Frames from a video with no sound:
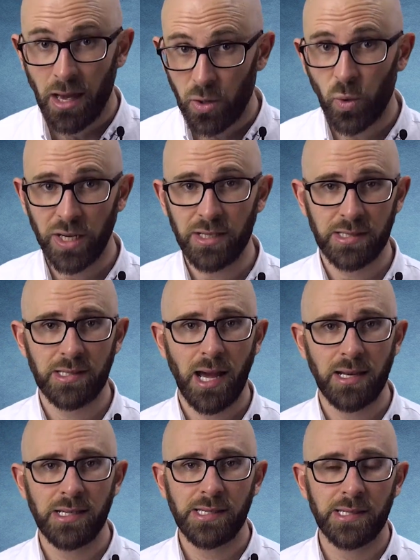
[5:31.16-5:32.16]
According to
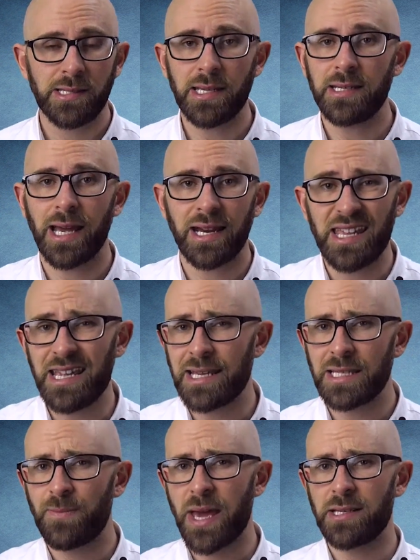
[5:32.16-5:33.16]
scientists, the technique
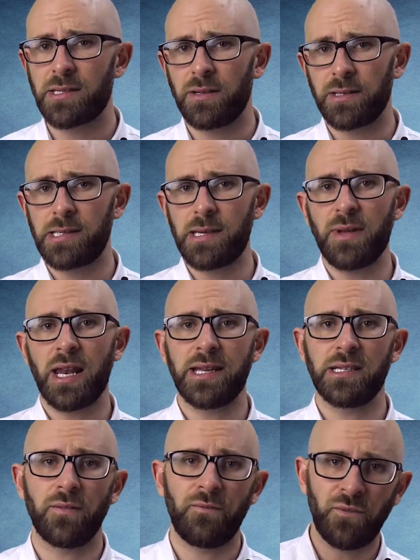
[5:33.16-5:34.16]
is based on
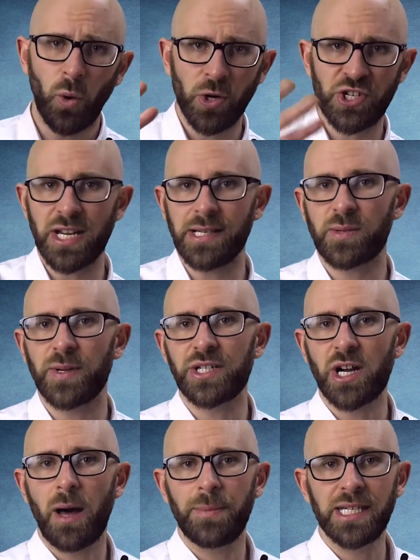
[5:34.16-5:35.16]
stimulating four genes
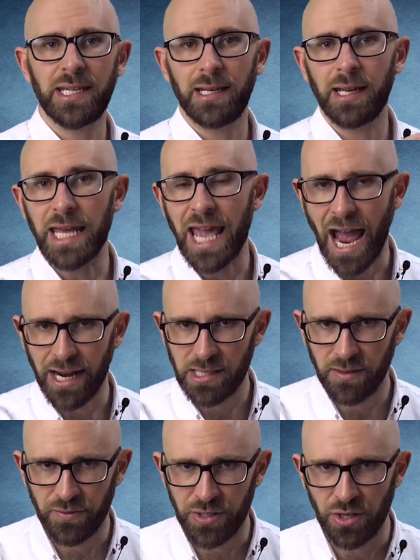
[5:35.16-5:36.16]
which are particularly
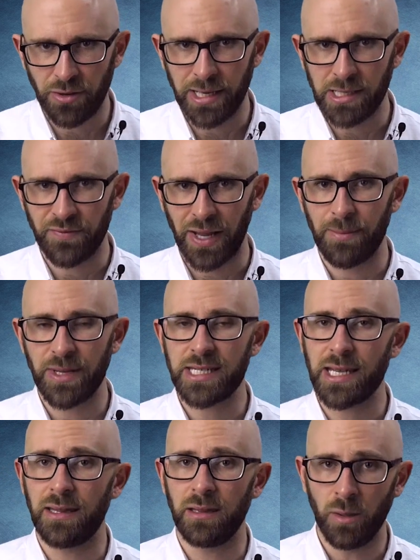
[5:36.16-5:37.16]
active during development
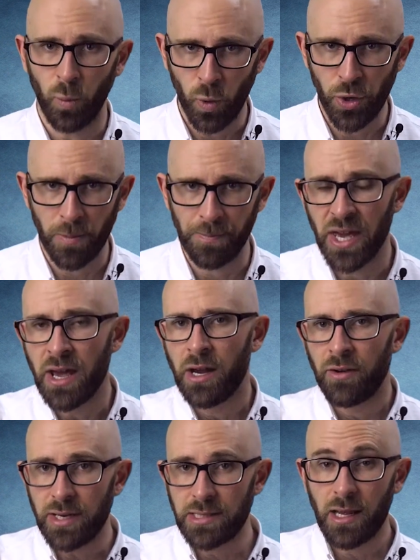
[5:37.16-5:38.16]
in the womb.
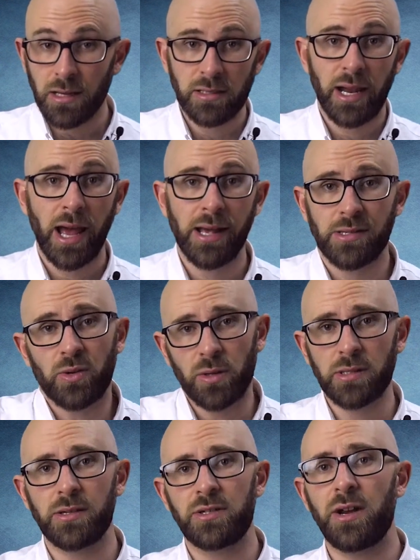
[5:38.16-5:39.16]
Research has
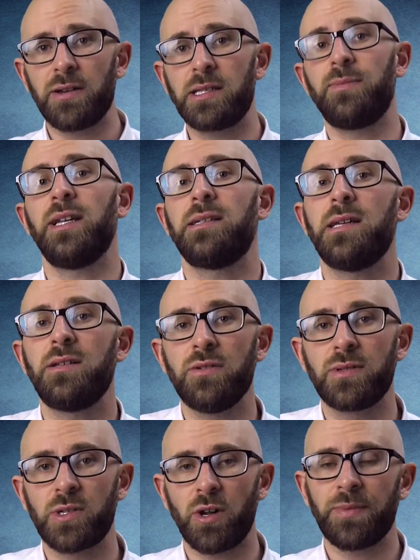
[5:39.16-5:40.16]
also shown its ability to
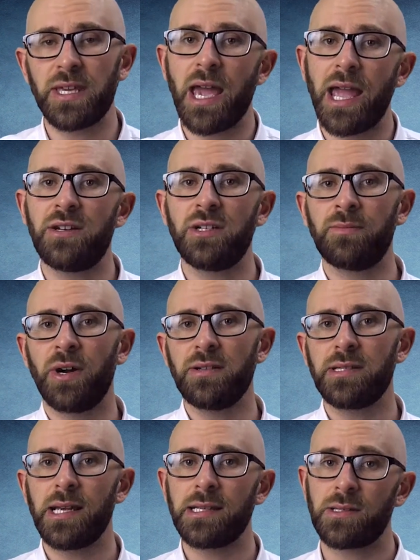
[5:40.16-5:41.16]
stop the aging
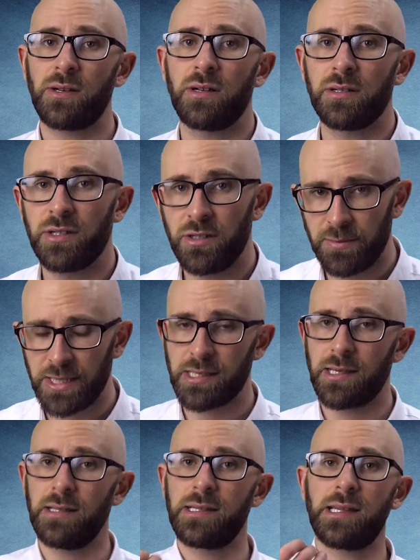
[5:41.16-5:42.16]
process on human
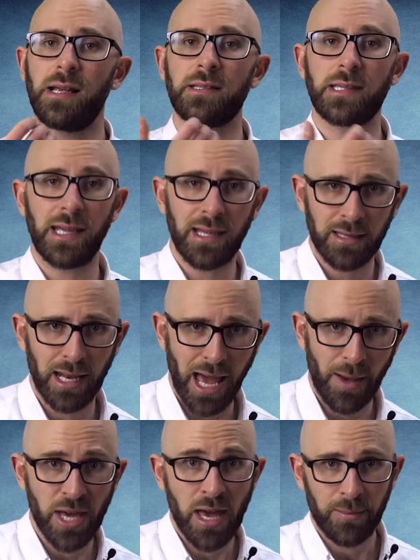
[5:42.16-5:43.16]
skin cells in the
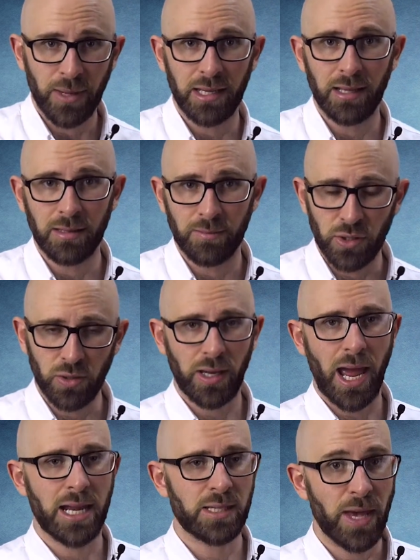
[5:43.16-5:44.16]
lab, making them look
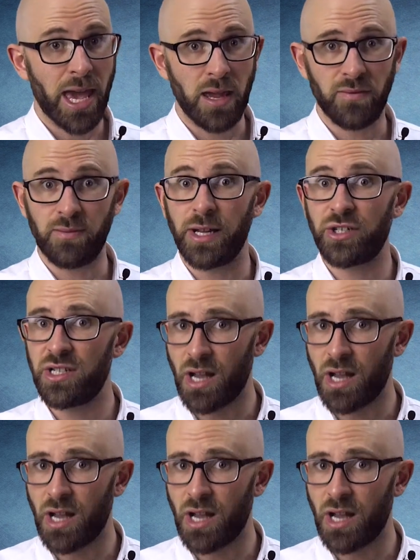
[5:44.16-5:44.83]
and behave much